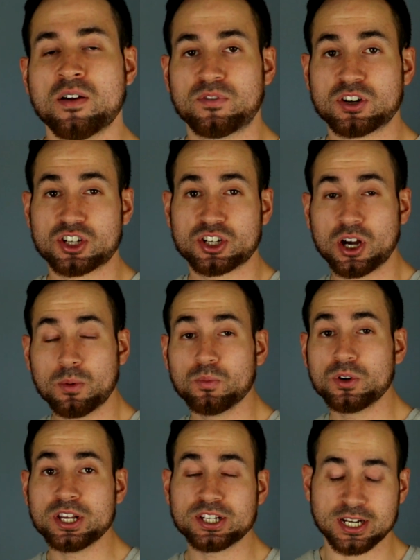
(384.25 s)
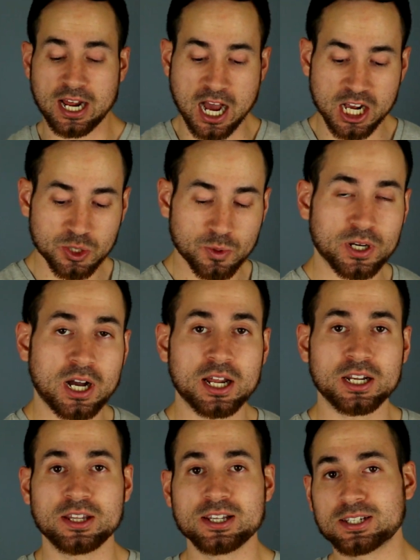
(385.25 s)
for some reason
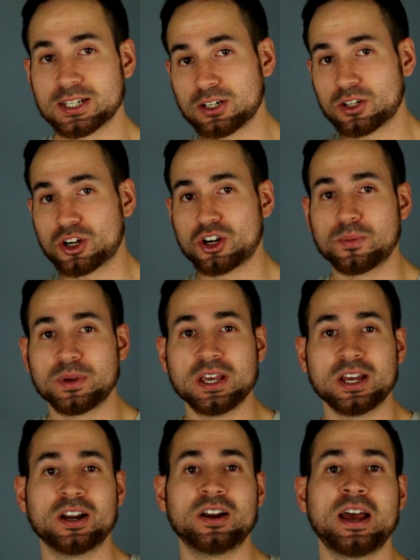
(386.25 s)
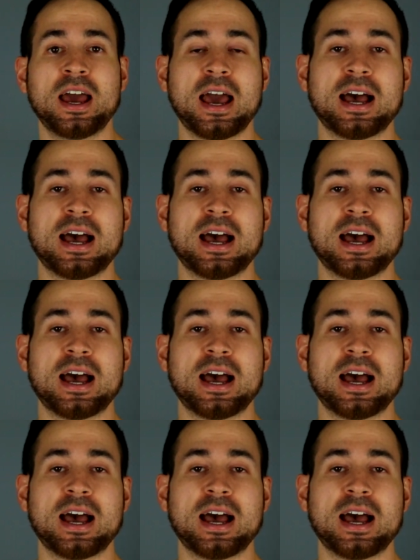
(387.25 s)
ashwagandha, this little herb here,